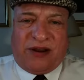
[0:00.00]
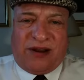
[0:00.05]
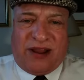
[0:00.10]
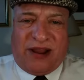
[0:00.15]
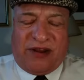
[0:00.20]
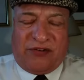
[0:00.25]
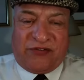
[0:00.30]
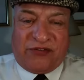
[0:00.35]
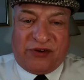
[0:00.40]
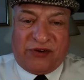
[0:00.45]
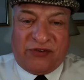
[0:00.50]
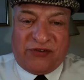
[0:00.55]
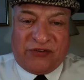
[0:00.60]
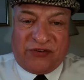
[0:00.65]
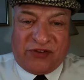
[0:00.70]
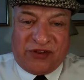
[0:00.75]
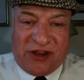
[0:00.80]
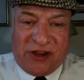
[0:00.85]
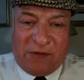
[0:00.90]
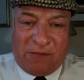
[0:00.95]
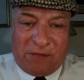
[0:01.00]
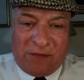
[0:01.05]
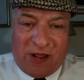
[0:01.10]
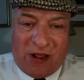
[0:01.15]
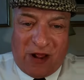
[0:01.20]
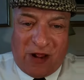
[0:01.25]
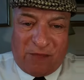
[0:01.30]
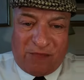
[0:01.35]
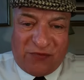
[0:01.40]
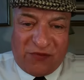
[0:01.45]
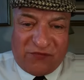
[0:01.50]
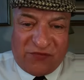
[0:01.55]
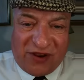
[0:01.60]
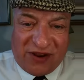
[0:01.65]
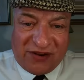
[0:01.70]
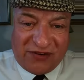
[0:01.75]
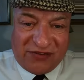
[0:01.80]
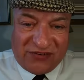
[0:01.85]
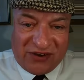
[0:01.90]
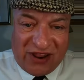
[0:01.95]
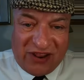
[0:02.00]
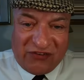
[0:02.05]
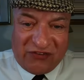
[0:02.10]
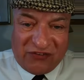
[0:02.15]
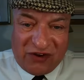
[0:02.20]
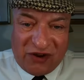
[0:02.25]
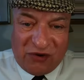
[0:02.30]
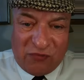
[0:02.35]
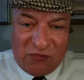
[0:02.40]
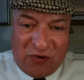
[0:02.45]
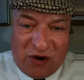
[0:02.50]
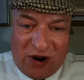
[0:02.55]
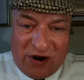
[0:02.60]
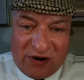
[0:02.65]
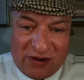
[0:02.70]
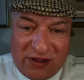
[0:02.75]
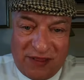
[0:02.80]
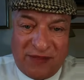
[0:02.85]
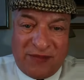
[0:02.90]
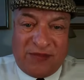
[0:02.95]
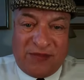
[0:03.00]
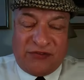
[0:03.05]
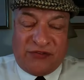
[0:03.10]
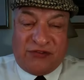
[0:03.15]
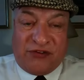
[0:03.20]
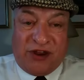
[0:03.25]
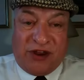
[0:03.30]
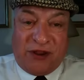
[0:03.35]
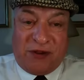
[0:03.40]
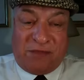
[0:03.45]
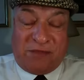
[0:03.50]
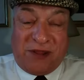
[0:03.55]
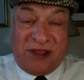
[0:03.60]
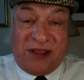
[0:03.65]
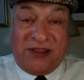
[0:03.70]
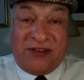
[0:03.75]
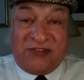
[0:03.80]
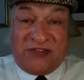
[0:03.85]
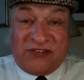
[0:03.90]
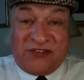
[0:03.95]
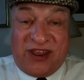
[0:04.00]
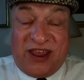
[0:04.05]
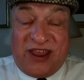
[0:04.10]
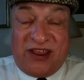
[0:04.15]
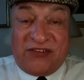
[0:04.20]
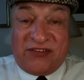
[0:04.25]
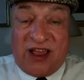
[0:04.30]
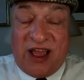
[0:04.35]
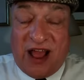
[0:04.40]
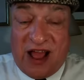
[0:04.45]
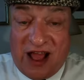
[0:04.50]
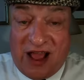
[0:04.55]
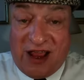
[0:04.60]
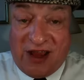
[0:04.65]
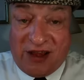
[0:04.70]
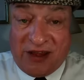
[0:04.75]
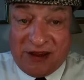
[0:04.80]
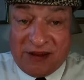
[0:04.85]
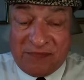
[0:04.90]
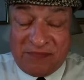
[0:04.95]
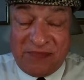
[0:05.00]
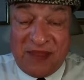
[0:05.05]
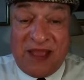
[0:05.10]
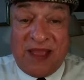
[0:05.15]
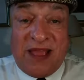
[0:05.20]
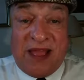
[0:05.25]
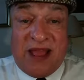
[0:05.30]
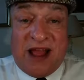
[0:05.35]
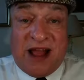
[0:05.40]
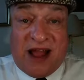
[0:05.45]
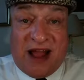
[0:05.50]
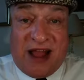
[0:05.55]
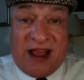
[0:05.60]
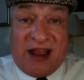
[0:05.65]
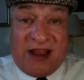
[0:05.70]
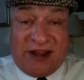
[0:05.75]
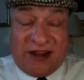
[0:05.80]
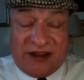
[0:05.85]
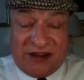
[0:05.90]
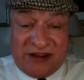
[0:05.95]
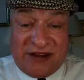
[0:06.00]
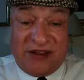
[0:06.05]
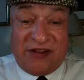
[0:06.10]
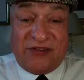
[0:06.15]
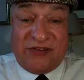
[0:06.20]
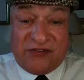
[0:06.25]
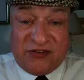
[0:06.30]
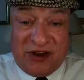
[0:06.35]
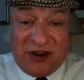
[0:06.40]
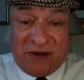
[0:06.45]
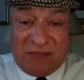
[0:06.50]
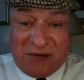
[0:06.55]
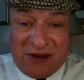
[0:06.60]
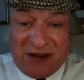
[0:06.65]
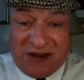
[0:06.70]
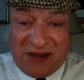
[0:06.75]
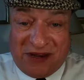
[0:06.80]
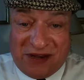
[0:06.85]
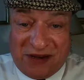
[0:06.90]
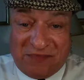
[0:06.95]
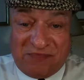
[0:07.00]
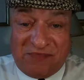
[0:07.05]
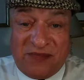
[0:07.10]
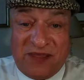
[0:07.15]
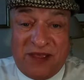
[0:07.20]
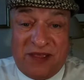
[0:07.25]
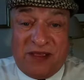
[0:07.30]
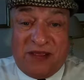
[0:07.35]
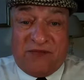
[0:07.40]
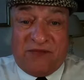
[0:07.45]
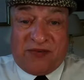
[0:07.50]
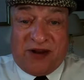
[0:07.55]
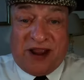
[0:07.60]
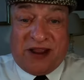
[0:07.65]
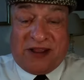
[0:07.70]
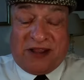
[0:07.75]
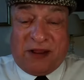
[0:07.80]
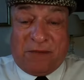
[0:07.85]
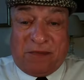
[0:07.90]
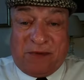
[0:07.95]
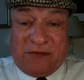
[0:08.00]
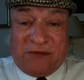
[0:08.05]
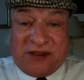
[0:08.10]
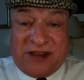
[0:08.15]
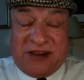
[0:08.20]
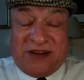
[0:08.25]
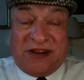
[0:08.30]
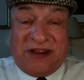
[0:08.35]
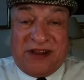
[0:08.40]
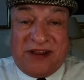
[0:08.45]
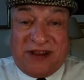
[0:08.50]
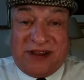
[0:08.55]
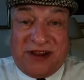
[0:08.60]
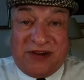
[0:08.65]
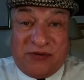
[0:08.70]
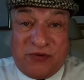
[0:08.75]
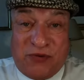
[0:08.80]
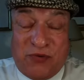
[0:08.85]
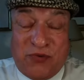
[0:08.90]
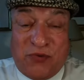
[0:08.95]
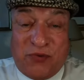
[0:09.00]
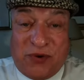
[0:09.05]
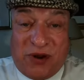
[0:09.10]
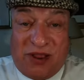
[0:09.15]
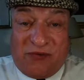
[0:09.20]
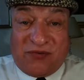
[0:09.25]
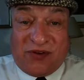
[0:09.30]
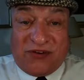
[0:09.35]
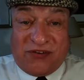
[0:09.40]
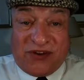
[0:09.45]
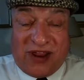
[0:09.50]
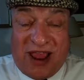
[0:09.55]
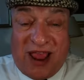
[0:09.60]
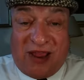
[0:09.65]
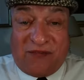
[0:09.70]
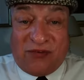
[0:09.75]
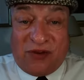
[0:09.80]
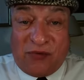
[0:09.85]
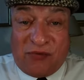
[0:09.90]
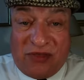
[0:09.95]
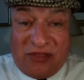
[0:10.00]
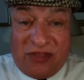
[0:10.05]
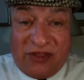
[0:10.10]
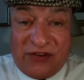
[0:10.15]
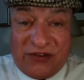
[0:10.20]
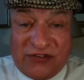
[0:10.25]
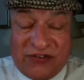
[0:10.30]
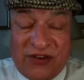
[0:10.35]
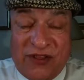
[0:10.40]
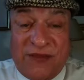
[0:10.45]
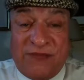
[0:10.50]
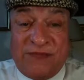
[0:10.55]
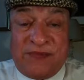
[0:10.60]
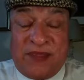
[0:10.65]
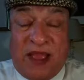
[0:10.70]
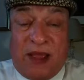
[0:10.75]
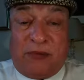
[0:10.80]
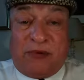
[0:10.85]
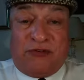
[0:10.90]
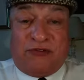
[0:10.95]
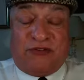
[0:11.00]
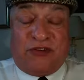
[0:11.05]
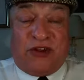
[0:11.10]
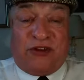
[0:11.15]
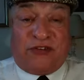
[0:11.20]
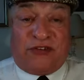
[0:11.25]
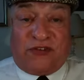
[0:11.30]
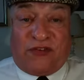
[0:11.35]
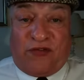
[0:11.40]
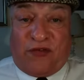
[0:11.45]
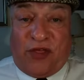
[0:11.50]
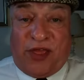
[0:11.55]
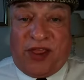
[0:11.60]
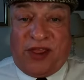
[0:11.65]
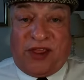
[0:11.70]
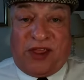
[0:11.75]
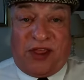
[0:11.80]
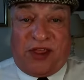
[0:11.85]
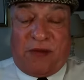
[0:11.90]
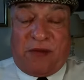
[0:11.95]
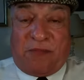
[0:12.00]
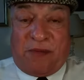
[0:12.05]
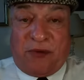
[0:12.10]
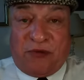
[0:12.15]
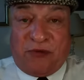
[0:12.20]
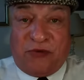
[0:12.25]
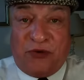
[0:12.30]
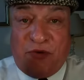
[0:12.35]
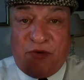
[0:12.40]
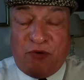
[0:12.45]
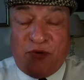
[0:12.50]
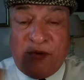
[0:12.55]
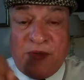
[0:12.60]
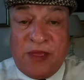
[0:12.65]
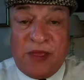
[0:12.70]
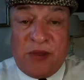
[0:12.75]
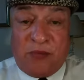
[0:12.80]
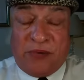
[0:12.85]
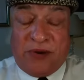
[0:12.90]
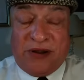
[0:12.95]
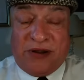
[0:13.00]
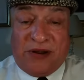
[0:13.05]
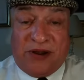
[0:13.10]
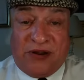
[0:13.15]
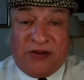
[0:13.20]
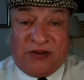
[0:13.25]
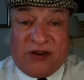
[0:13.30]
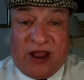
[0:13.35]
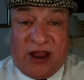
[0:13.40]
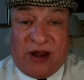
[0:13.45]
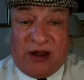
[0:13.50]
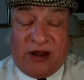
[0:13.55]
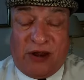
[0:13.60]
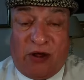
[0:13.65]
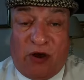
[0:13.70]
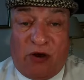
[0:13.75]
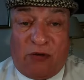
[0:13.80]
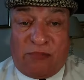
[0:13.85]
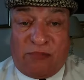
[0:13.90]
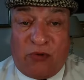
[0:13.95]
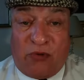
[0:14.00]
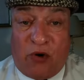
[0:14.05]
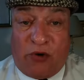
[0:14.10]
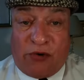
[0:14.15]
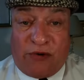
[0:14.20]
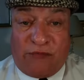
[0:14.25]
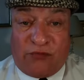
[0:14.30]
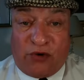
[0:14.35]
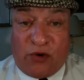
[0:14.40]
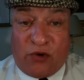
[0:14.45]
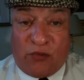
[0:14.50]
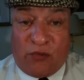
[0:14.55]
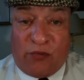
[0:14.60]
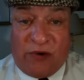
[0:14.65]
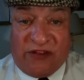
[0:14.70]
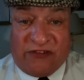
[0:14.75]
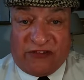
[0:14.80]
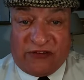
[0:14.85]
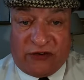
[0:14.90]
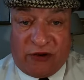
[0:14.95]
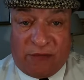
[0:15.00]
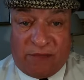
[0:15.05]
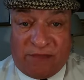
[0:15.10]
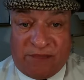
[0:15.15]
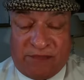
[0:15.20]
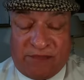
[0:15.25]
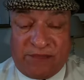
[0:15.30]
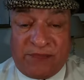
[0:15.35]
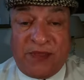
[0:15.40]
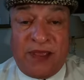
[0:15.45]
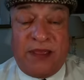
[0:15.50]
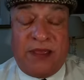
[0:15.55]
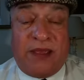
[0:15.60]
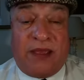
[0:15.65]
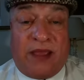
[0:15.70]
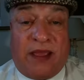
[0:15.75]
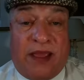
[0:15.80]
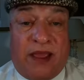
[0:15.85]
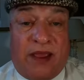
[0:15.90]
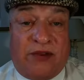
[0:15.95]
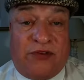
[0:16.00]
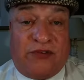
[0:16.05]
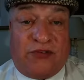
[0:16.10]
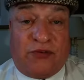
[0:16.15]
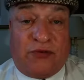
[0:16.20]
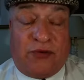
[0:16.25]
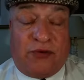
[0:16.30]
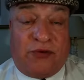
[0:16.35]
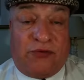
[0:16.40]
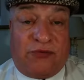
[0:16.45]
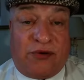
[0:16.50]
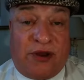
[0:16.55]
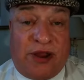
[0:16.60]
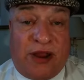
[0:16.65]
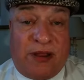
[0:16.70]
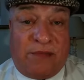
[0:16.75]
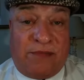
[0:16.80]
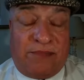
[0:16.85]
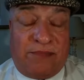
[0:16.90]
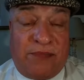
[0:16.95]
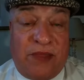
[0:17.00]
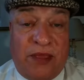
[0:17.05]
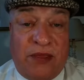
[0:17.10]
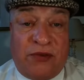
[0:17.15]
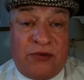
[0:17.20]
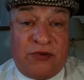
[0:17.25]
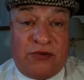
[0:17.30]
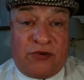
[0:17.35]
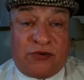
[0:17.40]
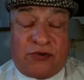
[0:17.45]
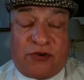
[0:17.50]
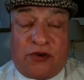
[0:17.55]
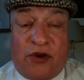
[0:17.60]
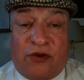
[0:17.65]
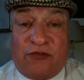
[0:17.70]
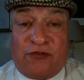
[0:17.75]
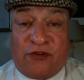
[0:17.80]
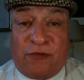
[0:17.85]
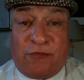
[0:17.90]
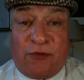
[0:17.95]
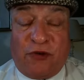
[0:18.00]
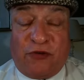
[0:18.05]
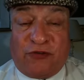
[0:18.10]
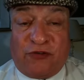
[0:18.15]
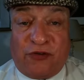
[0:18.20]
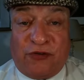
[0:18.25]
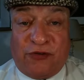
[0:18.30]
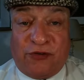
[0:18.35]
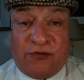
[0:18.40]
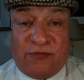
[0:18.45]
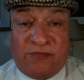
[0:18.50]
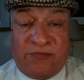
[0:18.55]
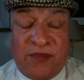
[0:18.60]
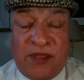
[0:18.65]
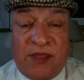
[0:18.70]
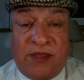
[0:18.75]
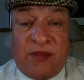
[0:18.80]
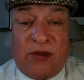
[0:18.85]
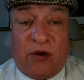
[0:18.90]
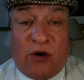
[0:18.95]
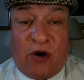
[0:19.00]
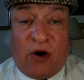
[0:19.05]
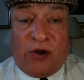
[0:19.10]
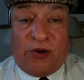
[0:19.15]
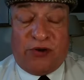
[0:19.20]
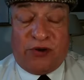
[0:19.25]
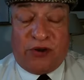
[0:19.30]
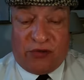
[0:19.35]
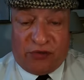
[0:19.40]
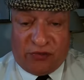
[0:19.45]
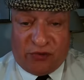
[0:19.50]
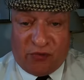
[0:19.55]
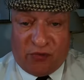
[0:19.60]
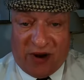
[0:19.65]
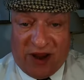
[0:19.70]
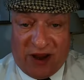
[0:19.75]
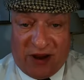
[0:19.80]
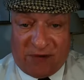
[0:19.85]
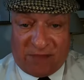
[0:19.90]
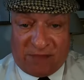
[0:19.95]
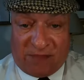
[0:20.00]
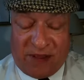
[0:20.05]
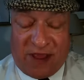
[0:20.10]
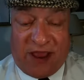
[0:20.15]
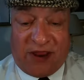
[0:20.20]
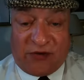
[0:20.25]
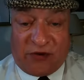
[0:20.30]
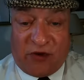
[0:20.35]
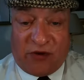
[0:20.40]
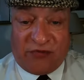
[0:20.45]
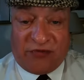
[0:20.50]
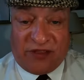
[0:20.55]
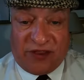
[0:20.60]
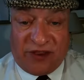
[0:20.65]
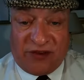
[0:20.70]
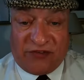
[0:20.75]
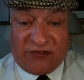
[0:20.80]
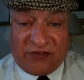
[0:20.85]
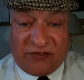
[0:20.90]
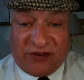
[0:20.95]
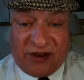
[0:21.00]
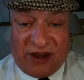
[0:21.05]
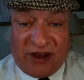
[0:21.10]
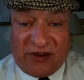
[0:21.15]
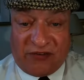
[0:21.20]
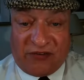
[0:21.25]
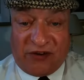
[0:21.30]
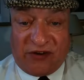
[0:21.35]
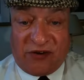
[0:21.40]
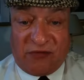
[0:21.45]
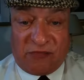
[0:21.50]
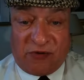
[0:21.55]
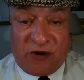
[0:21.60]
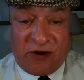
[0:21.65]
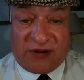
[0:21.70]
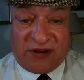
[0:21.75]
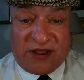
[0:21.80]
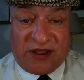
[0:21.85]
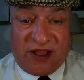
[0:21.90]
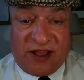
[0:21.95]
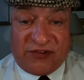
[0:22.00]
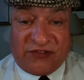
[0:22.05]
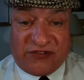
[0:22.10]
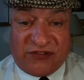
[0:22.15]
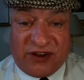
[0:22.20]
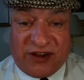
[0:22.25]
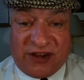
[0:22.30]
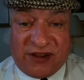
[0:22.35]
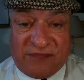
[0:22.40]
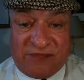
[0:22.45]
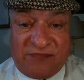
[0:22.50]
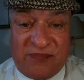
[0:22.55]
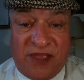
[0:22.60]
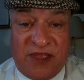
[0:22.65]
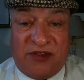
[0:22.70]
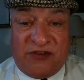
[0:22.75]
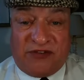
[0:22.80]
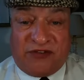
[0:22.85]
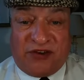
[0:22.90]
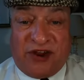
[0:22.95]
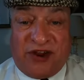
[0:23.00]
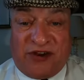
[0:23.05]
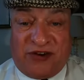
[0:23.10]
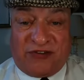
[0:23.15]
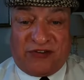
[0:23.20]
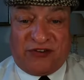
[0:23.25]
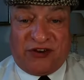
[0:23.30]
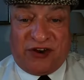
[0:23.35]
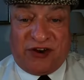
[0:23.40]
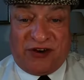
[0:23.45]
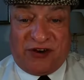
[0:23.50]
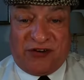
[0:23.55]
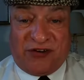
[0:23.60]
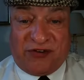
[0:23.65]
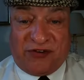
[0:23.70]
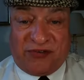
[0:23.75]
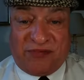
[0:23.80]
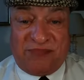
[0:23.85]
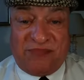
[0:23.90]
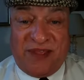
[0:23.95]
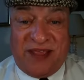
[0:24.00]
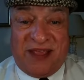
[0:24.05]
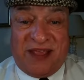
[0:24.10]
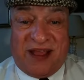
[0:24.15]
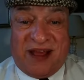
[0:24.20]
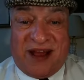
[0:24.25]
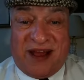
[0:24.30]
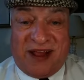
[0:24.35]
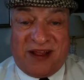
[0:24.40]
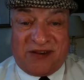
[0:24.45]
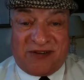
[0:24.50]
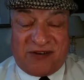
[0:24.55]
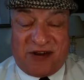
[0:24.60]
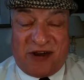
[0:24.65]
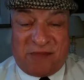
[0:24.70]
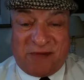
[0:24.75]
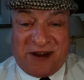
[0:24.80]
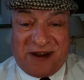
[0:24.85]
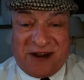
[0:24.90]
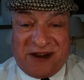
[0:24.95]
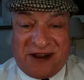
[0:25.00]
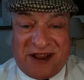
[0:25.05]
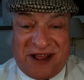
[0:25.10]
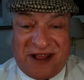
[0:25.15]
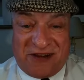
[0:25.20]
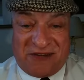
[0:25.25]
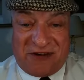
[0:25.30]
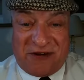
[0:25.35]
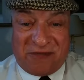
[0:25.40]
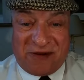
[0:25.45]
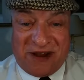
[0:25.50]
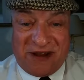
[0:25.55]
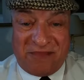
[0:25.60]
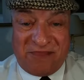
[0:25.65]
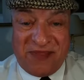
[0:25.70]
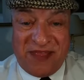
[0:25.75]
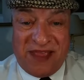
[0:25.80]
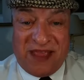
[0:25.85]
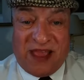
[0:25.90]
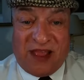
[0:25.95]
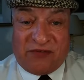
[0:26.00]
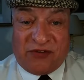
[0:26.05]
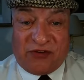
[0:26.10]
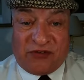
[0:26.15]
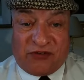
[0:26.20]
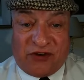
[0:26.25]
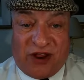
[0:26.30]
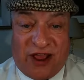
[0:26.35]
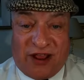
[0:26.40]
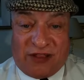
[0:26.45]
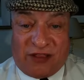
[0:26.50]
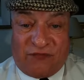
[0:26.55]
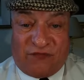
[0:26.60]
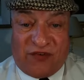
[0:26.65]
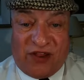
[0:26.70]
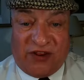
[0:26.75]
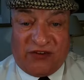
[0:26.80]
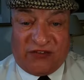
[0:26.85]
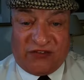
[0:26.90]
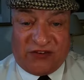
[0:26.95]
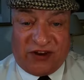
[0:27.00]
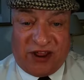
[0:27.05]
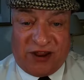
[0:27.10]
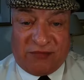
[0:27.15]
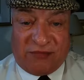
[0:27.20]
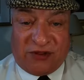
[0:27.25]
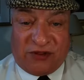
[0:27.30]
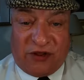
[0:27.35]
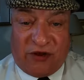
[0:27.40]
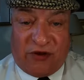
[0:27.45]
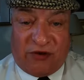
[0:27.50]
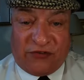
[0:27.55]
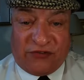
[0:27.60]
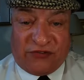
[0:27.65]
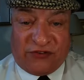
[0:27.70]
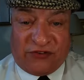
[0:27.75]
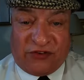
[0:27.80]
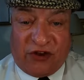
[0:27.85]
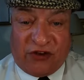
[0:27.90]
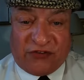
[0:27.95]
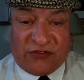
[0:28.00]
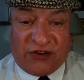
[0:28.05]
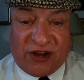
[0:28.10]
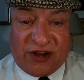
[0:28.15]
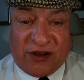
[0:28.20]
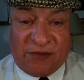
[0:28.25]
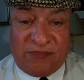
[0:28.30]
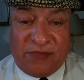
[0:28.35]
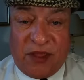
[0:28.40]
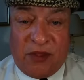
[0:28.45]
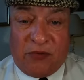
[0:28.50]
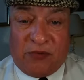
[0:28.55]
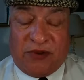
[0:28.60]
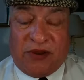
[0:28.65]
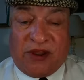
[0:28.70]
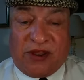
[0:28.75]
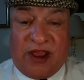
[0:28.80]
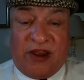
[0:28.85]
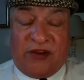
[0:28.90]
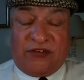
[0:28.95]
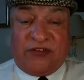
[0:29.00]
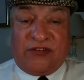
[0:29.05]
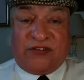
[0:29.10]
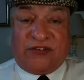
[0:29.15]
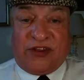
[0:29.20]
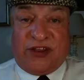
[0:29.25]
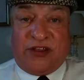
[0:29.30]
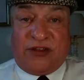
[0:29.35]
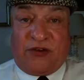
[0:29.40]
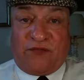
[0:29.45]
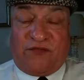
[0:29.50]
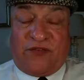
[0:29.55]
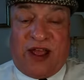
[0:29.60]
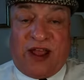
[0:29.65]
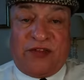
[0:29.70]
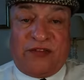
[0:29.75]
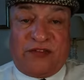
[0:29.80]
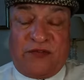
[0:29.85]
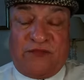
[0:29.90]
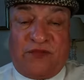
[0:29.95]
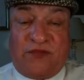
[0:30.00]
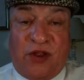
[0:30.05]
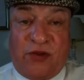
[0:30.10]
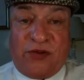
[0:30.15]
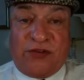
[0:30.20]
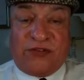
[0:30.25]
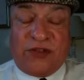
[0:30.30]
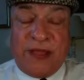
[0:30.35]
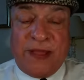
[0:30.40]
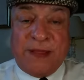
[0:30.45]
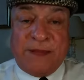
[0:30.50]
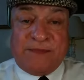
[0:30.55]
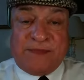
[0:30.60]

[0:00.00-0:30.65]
legend. Keep up the fantastic work. JB says hi. Hi, JB. Frankie Pilkey, Dinky Doo, lovely to have you with us. I was just thinking about you. We need a lot more of your wisdom and your contribution on the web and on the internet and in broadcasting. Cheered, cheered. Hi, Robbie. Hi, Robbie. Have you tried the FaceTime calls, Scottie, when you get to see your fans and followers?